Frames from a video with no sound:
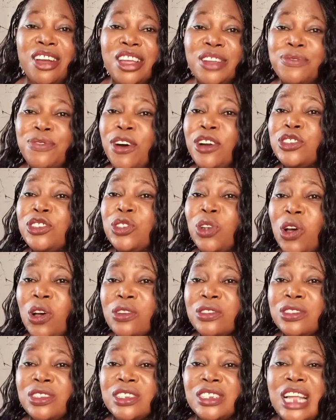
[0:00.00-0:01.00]
For
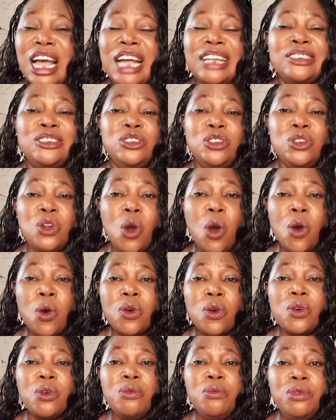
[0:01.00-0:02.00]
those that know
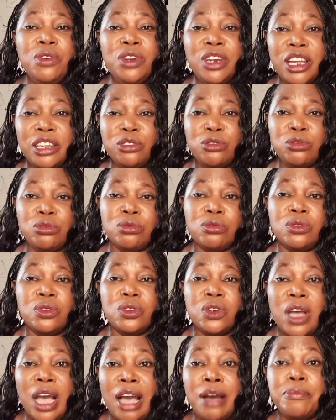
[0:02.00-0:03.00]
little
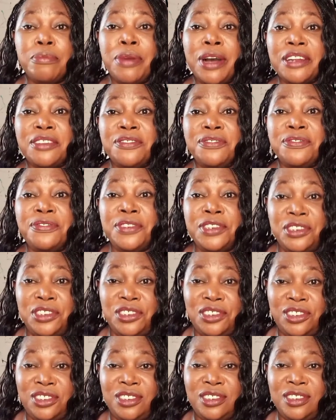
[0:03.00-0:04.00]
about
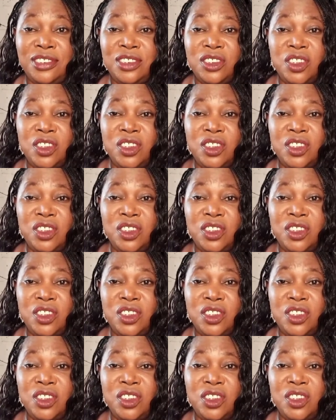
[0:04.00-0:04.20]
fish,